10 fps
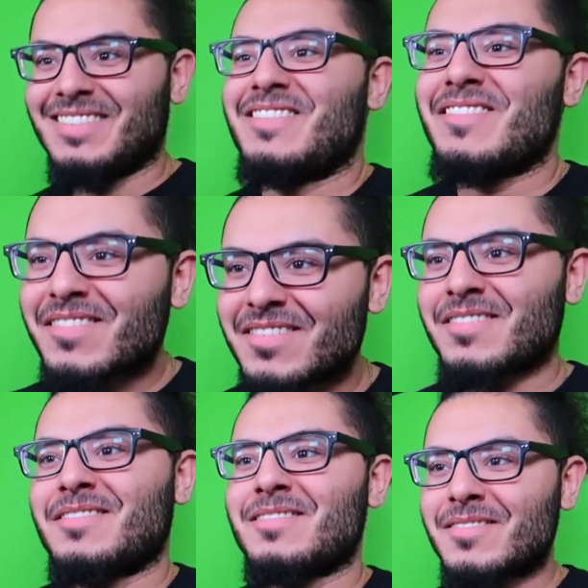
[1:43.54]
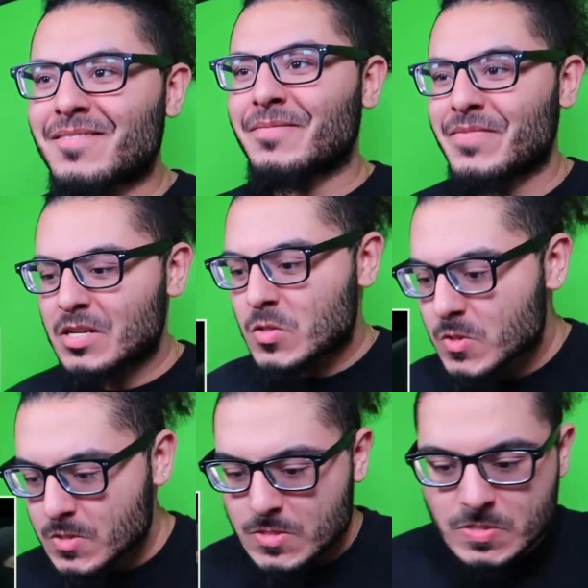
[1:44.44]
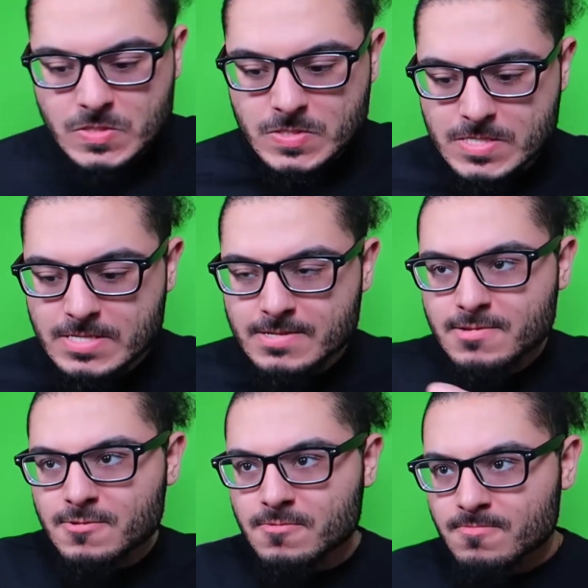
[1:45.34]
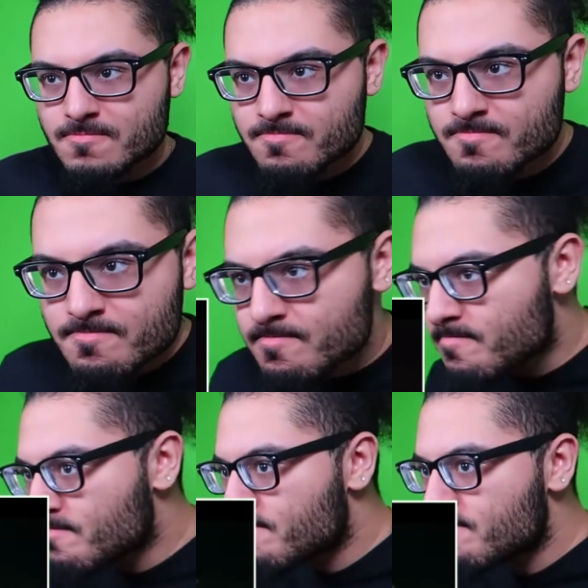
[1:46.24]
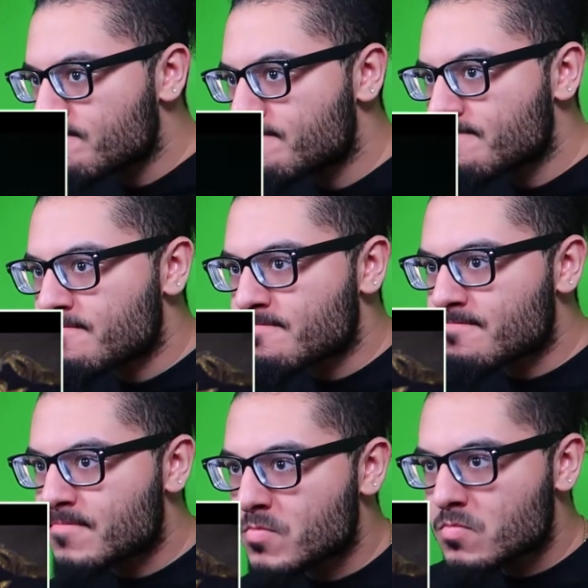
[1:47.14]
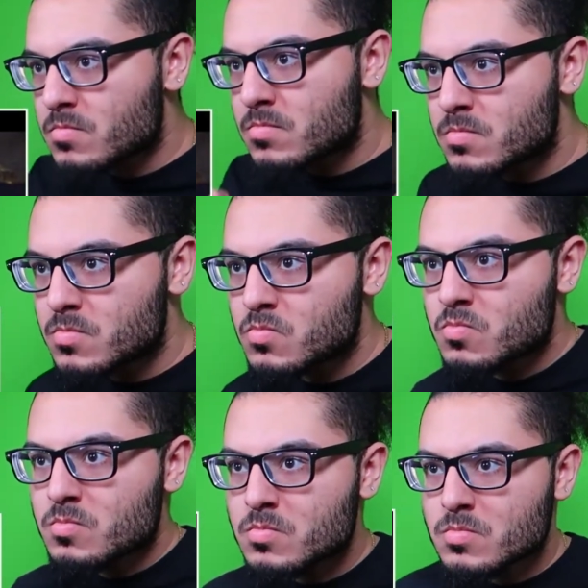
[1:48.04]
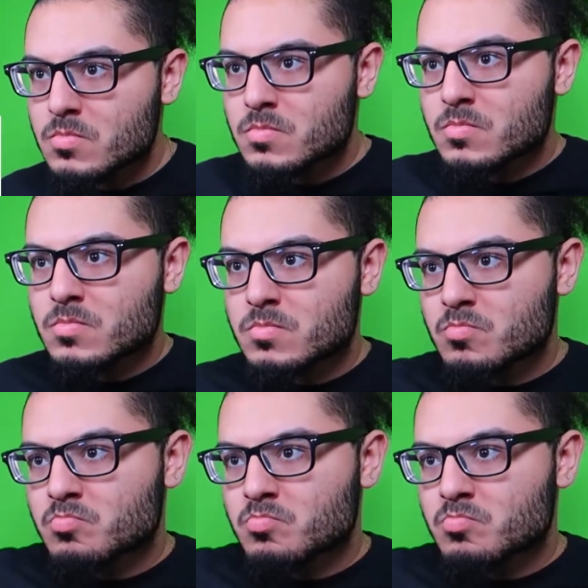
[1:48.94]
Repeat after me, say nay. Now I'm tired of going in until you. All the note I wanna say, say, say.